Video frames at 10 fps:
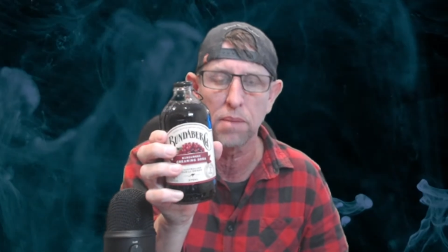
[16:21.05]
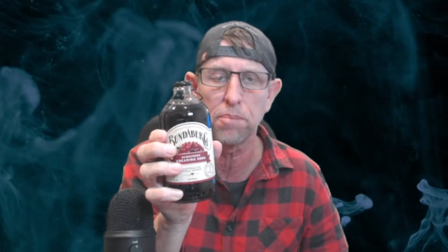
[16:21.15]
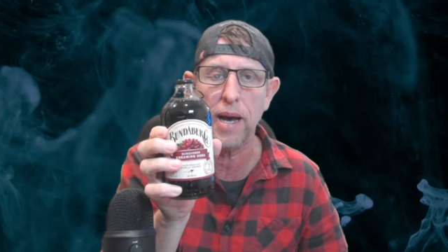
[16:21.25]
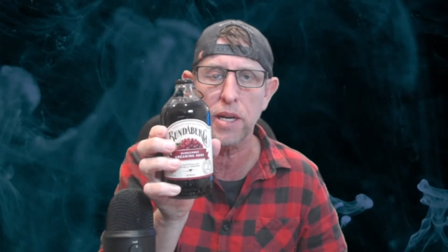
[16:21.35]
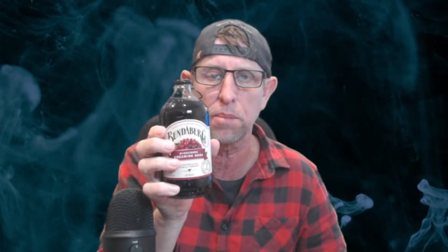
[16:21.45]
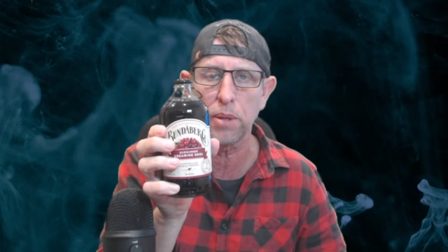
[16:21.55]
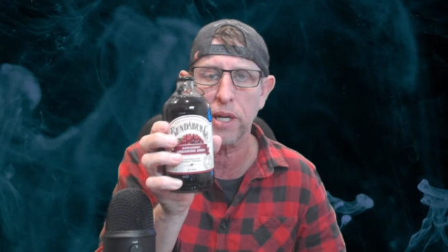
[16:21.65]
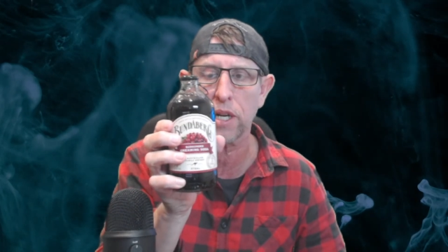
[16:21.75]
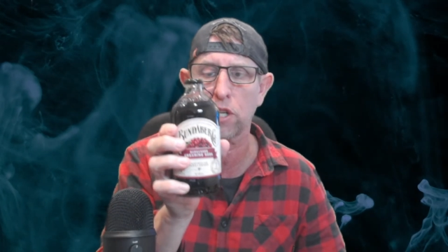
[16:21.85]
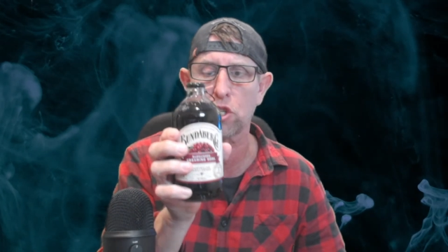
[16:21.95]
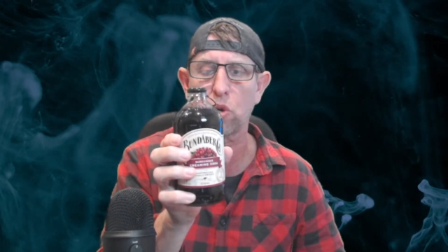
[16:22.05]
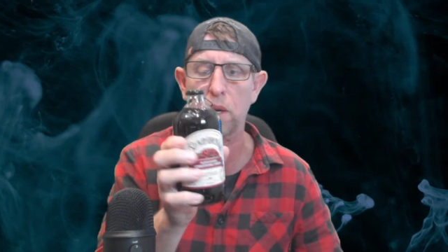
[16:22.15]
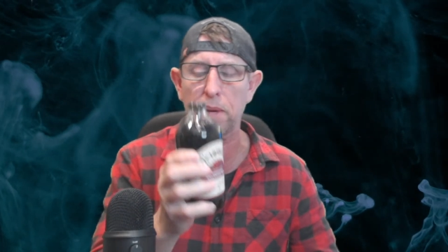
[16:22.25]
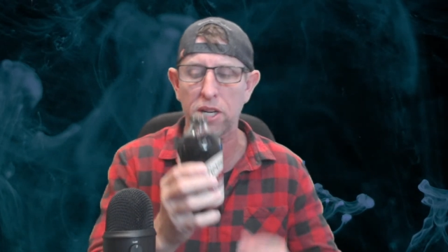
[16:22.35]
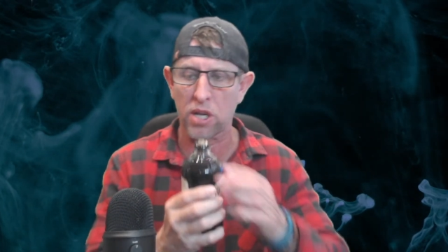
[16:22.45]
Bundaberg
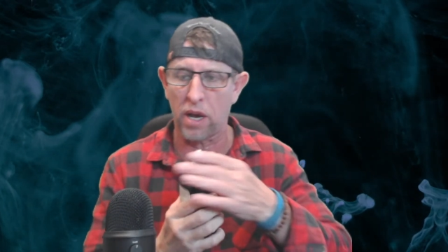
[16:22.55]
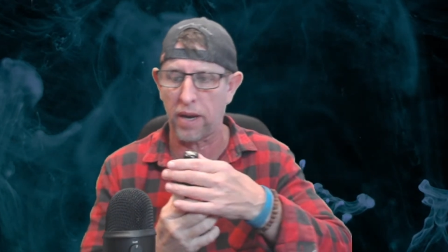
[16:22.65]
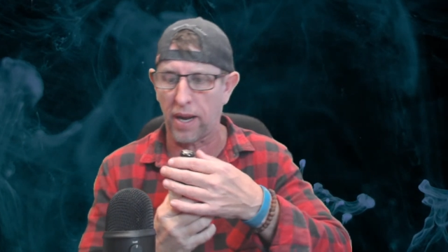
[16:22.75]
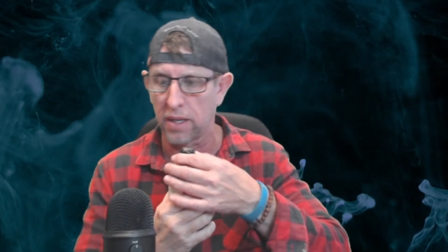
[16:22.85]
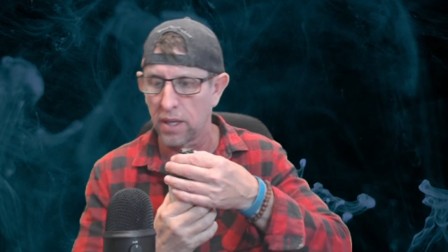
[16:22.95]
Screaming Soda.